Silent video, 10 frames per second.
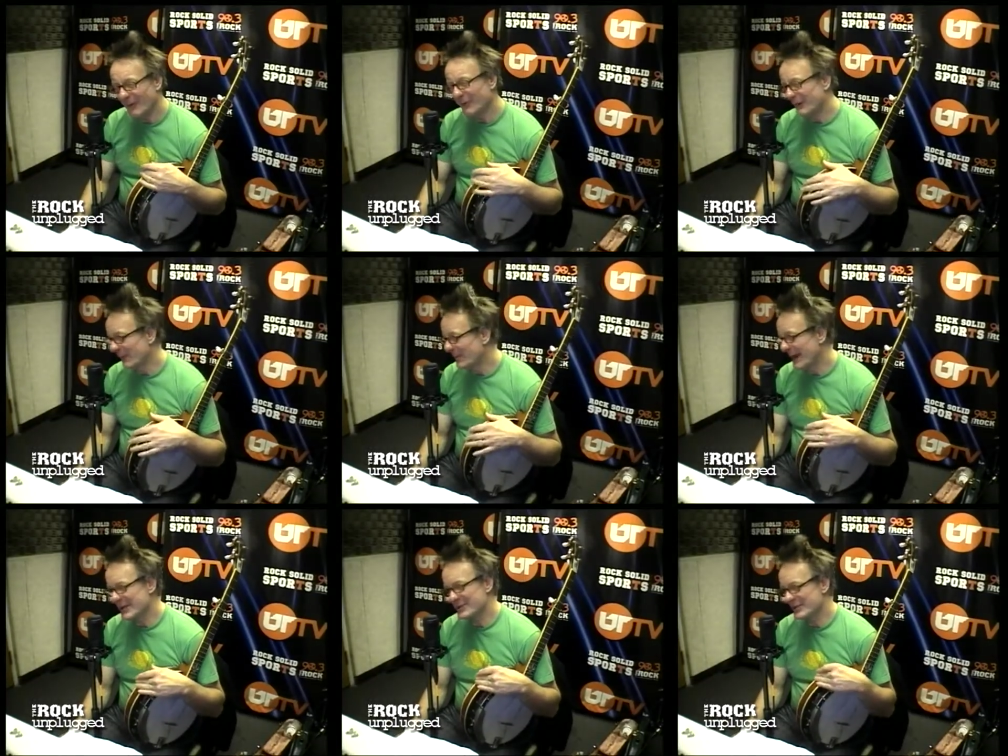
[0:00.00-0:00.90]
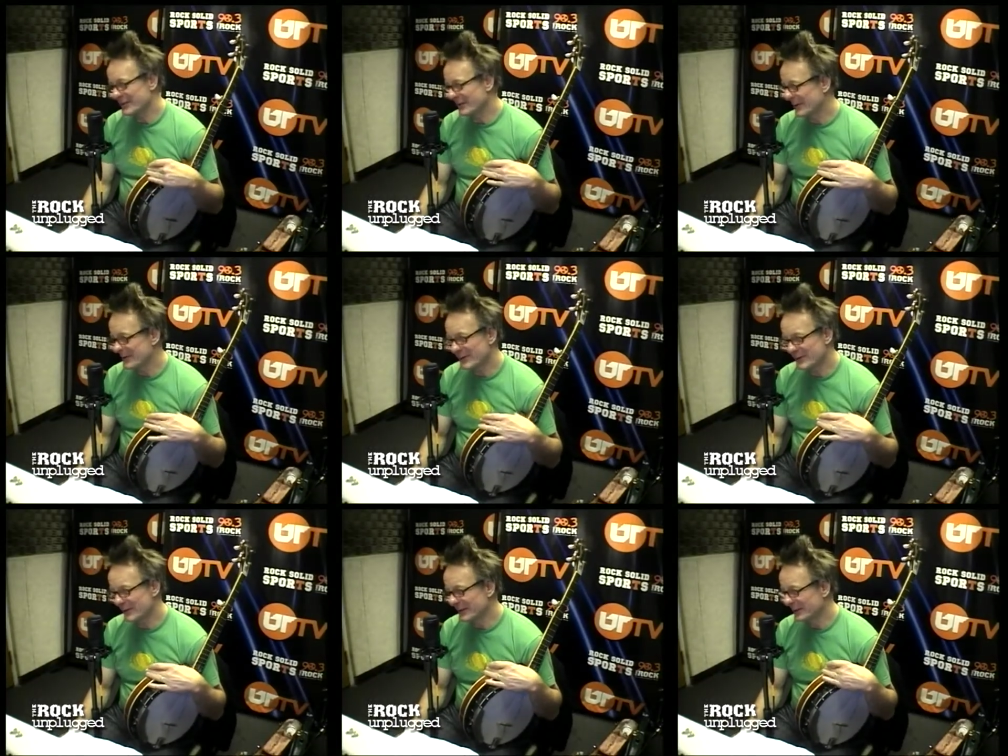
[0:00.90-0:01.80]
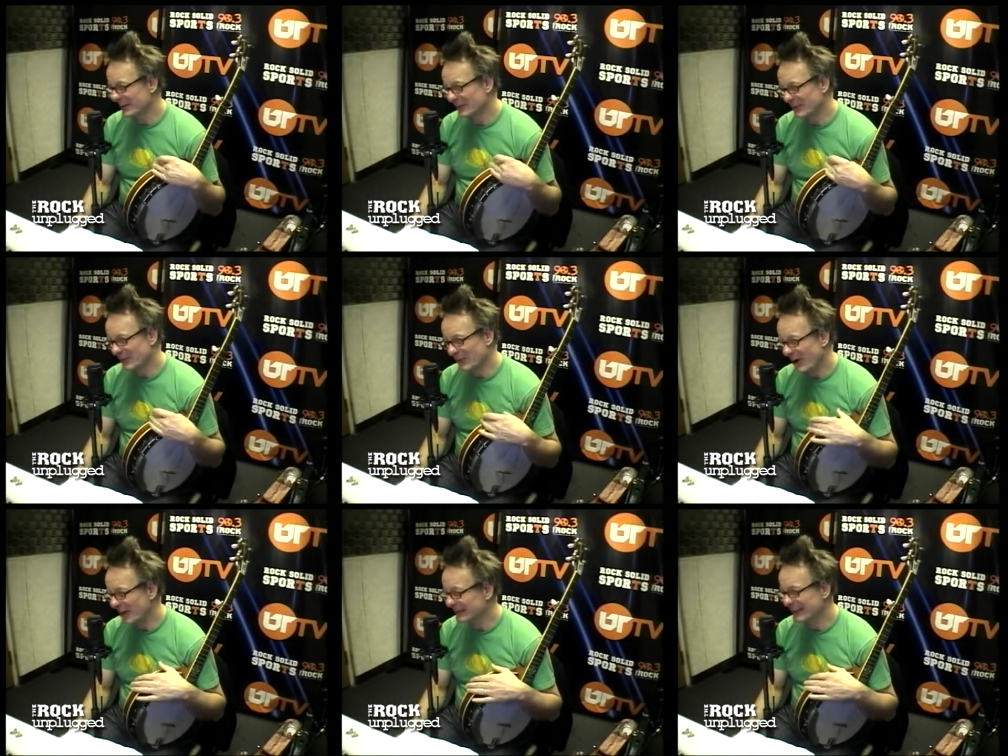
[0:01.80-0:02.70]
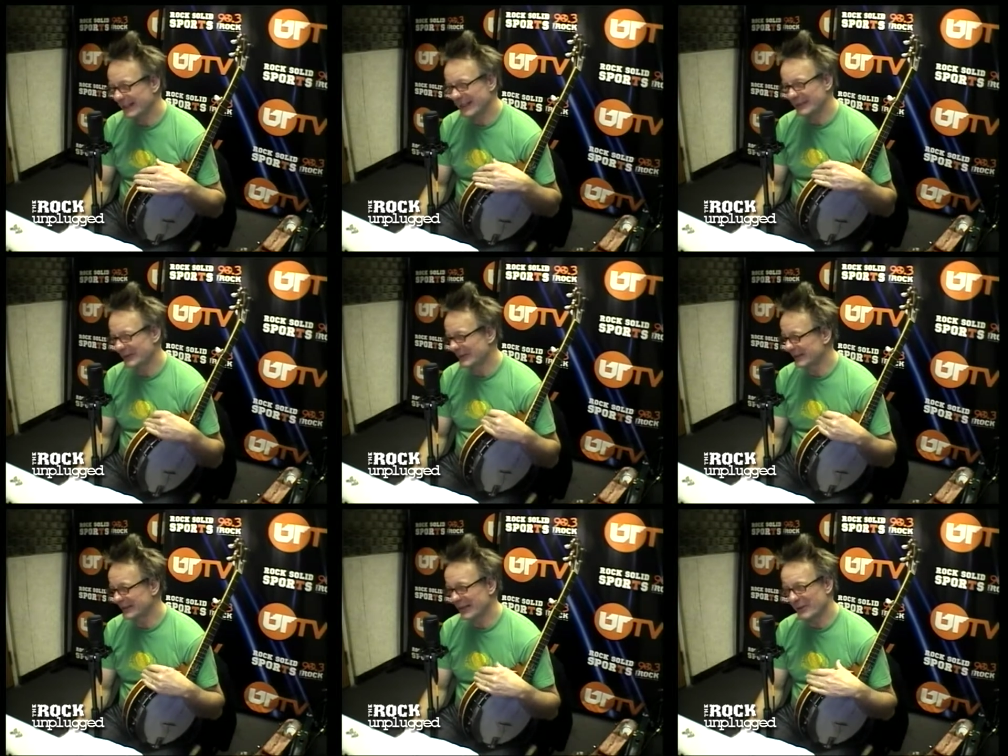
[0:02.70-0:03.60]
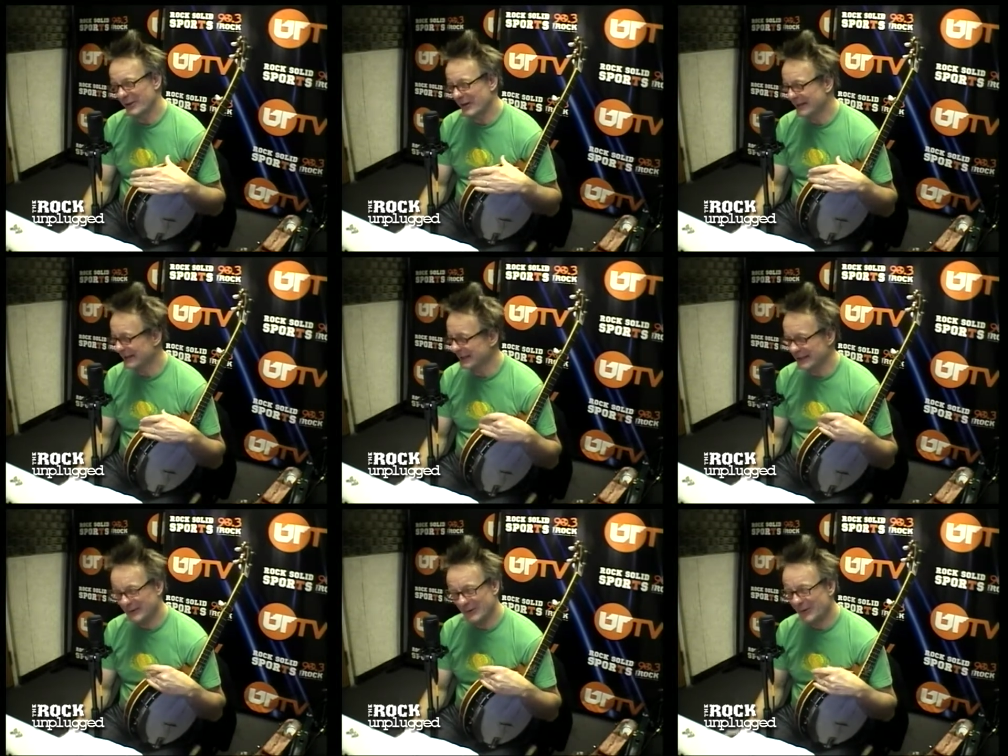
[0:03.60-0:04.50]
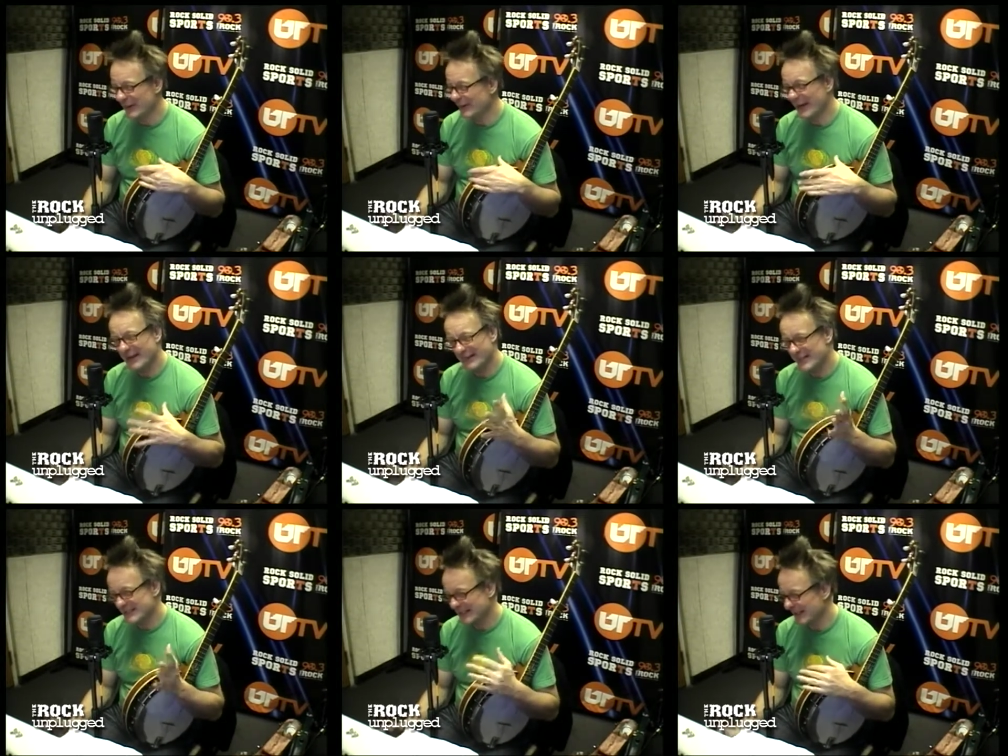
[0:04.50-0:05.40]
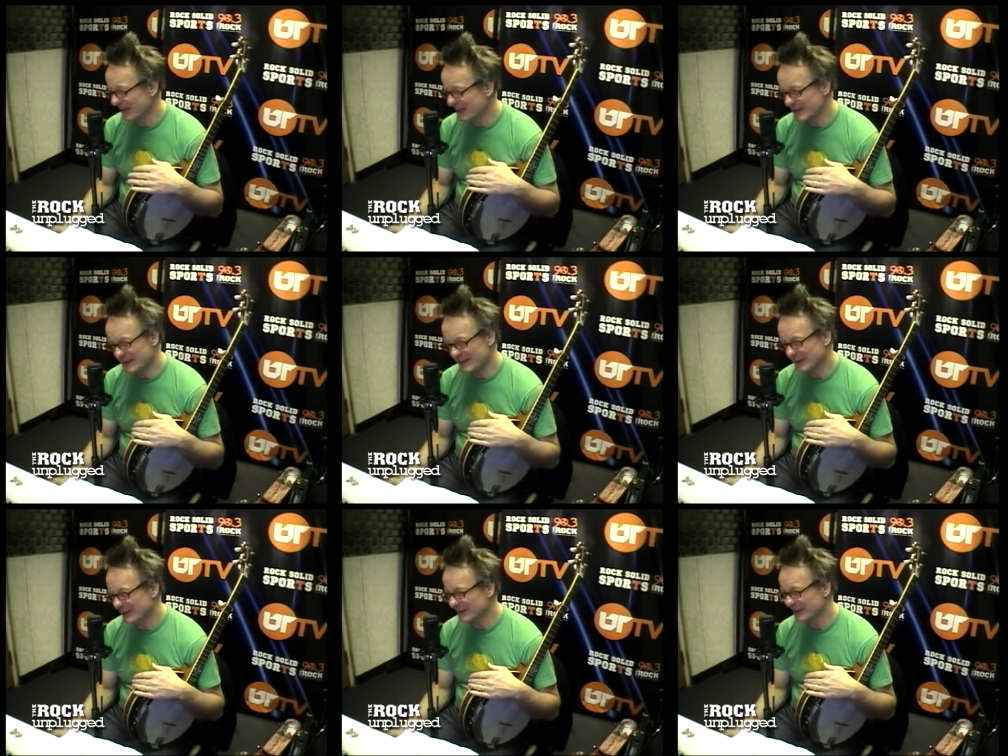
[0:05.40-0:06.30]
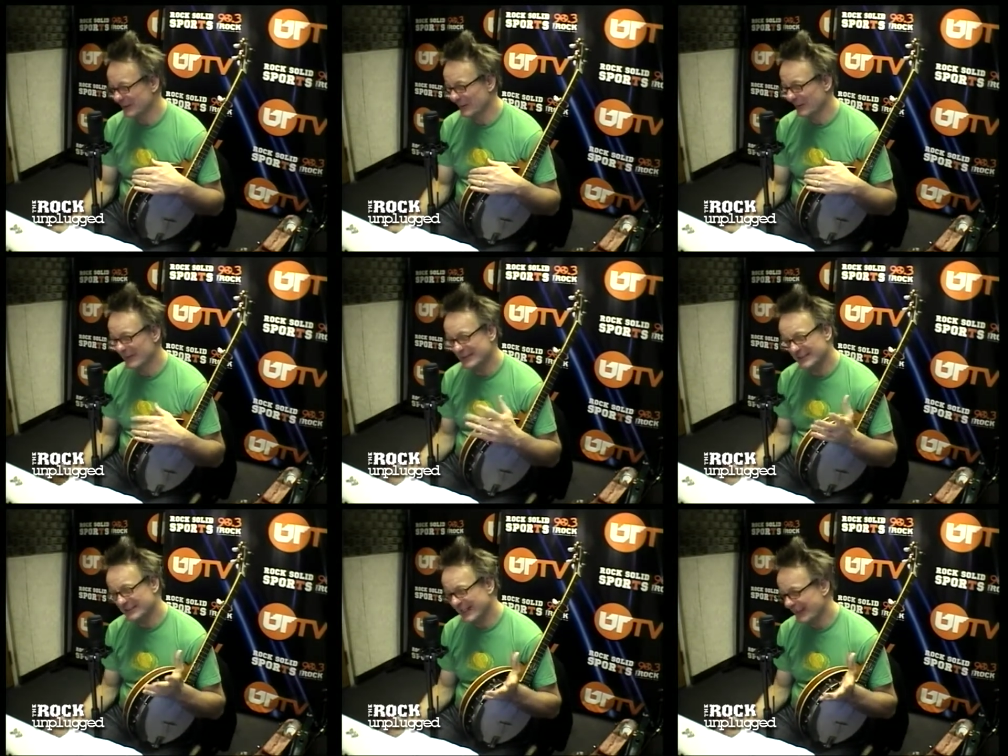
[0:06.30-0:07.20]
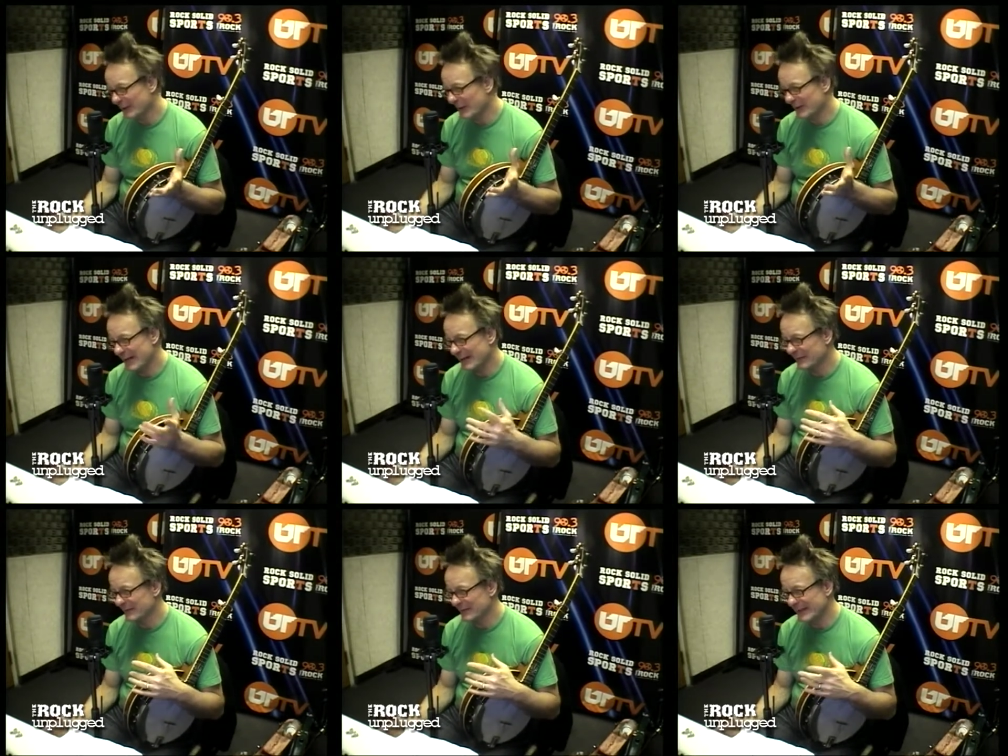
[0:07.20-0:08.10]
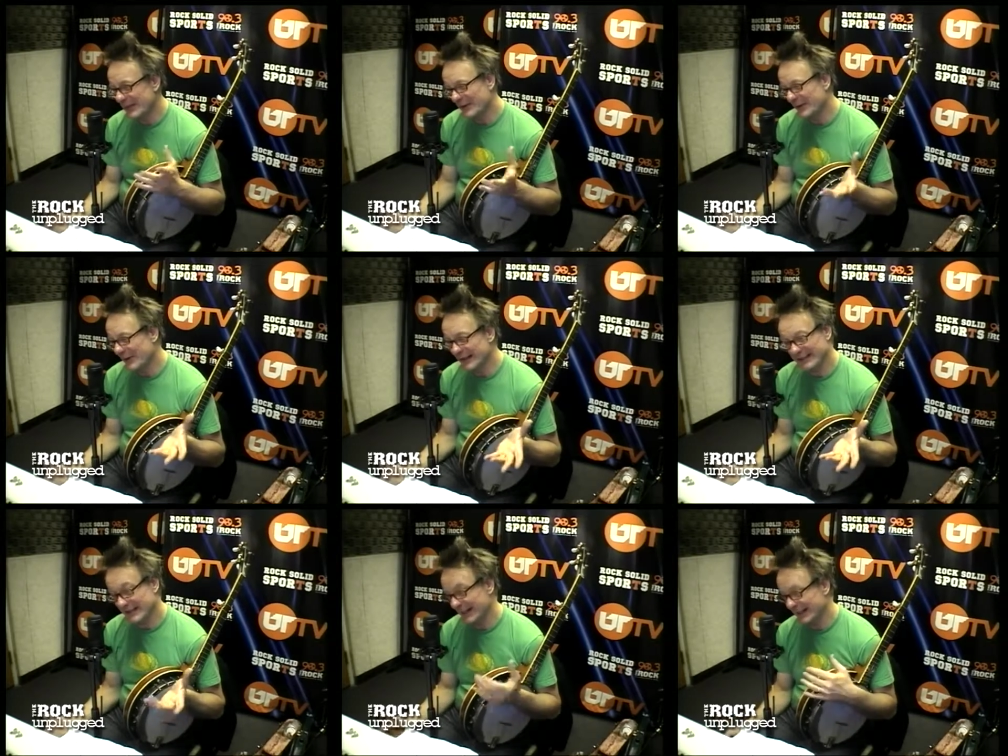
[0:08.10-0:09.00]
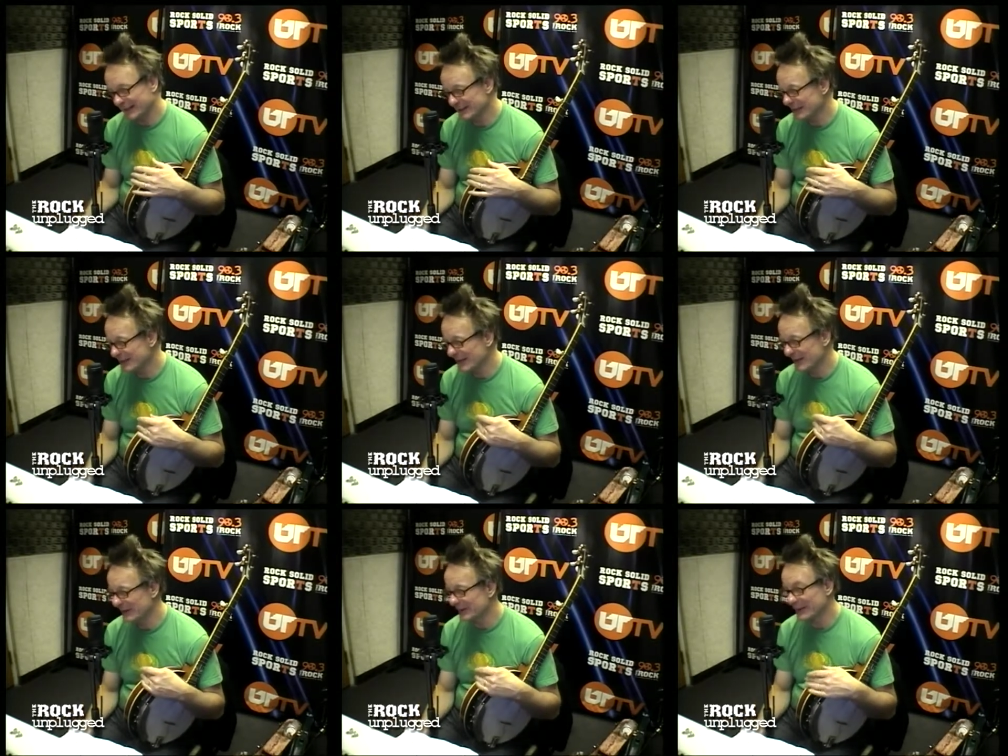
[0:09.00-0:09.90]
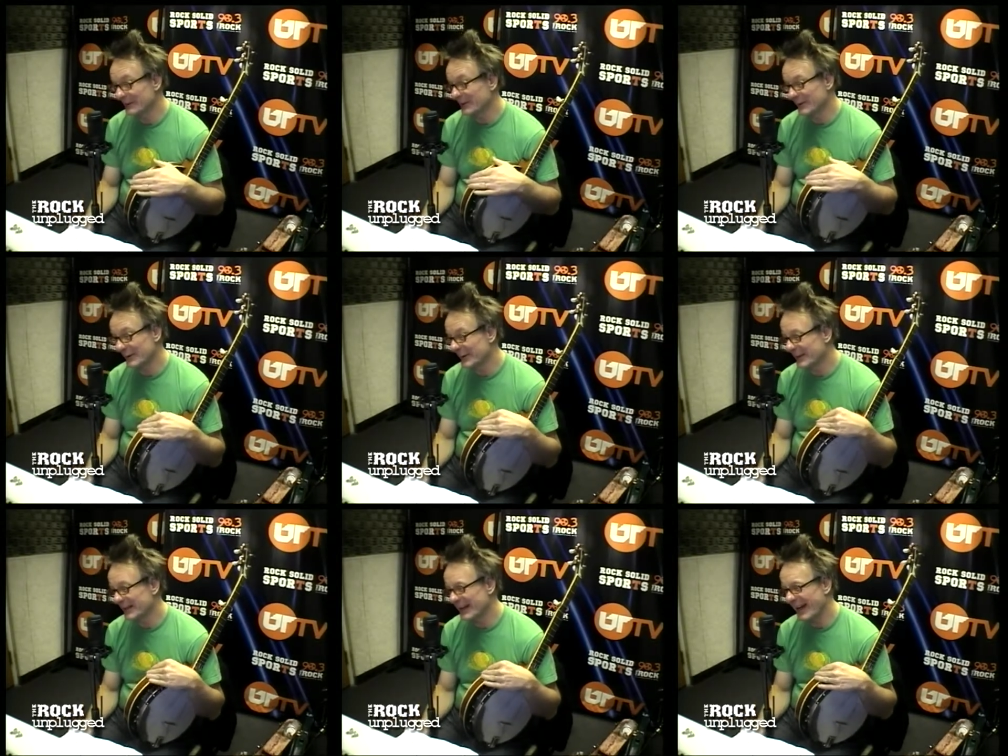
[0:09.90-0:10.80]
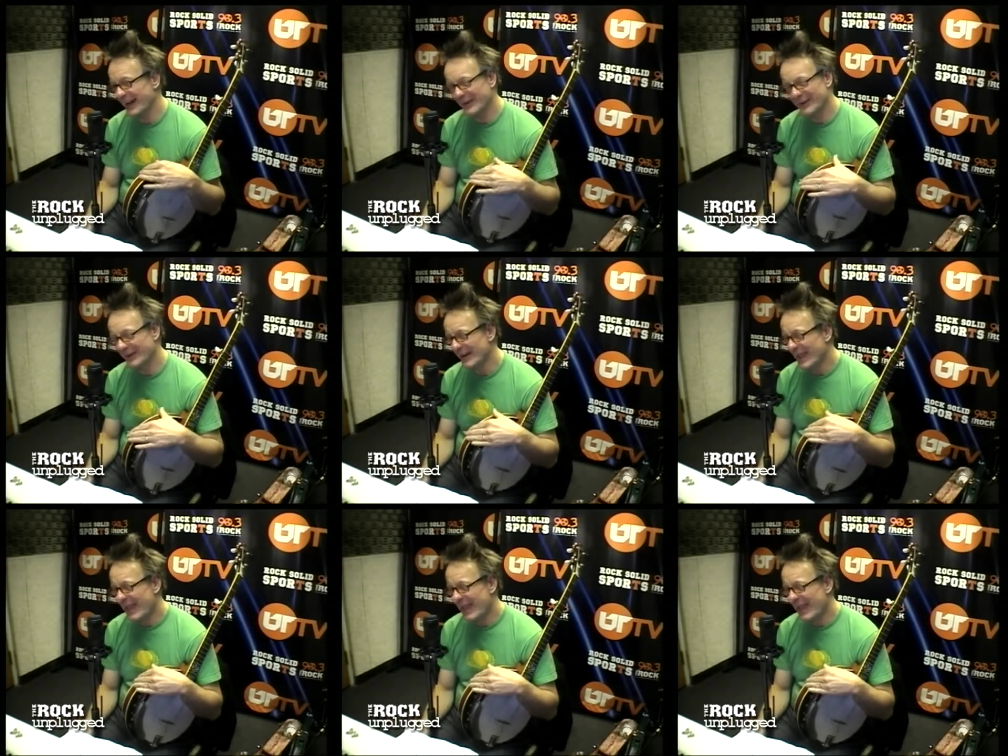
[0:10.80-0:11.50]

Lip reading: we were masters of always doing the wrong thing at the wrong time or the right thing at the wrong, whatever, however you say that. We just had it. We were like inner-directed, I guess. We just had our own thing that we were doing, and I don't know.